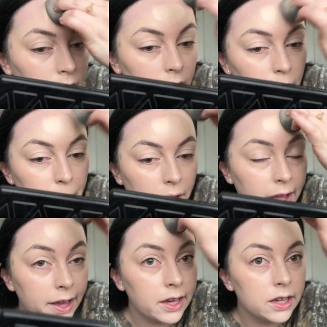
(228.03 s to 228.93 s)

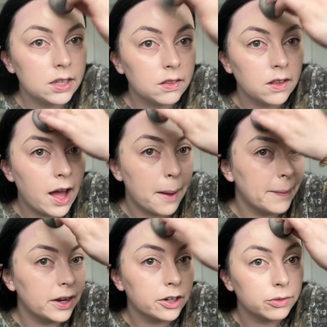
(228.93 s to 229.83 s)
Applying a lot
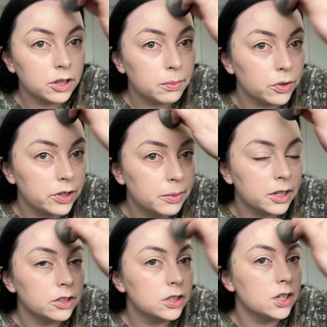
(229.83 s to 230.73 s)
better with a beauty
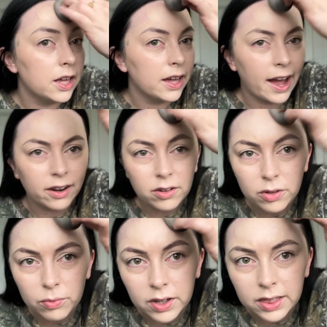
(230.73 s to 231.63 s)
blender today. I don't know
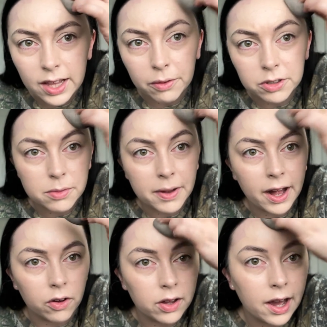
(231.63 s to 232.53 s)
what that was
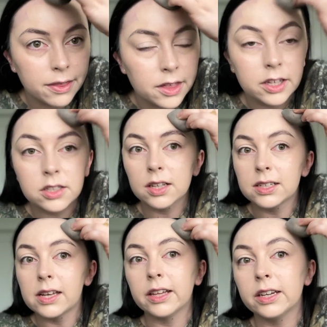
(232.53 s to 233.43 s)
about. I think it's because I
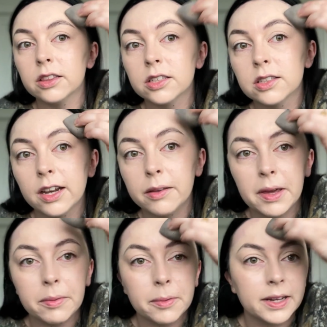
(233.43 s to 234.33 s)
laid in the sun and
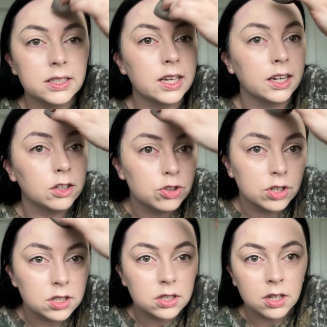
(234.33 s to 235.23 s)
maybe my skin is
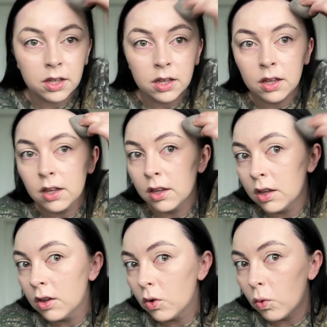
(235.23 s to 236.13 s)
just
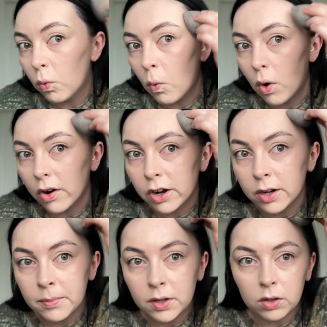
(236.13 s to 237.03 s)

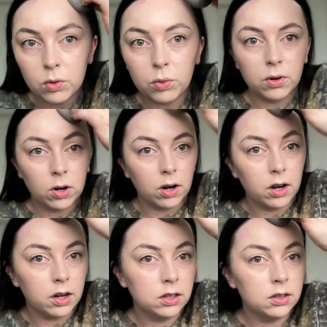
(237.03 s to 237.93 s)
warm,
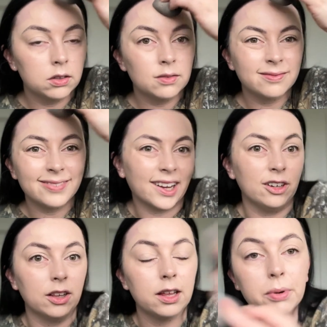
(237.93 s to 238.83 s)
or I don't
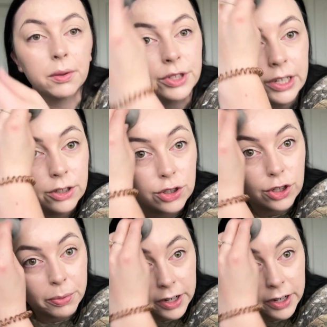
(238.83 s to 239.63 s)
know, that probably sounded stupid.